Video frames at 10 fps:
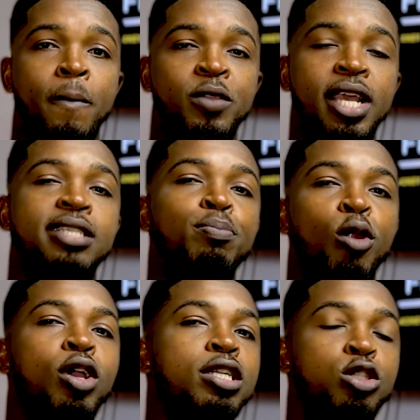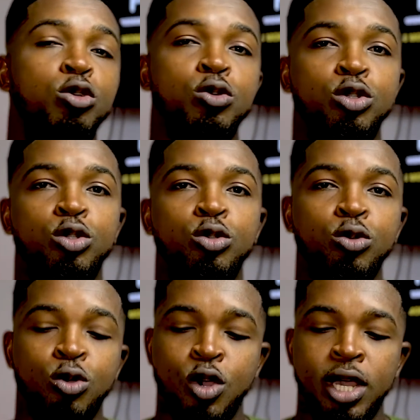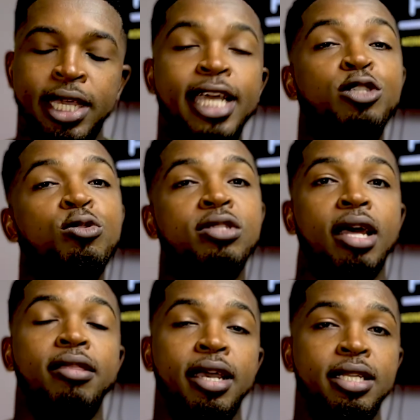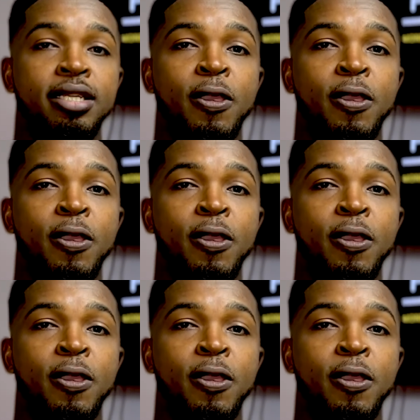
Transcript: guest blogging tools to get you started